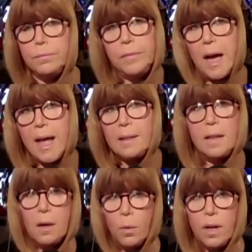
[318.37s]
that
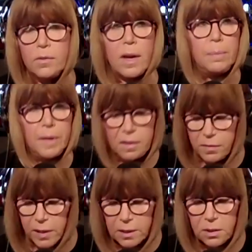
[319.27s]
there was a piece
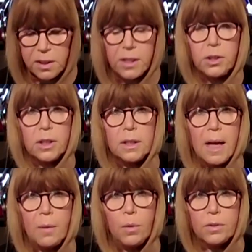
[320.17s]
of legislation
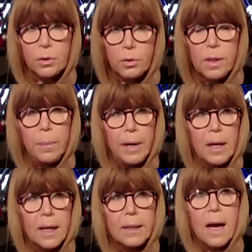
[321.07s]
that was agreed
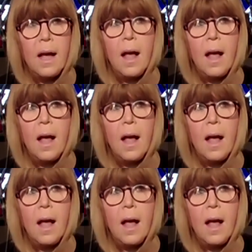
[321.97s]
upon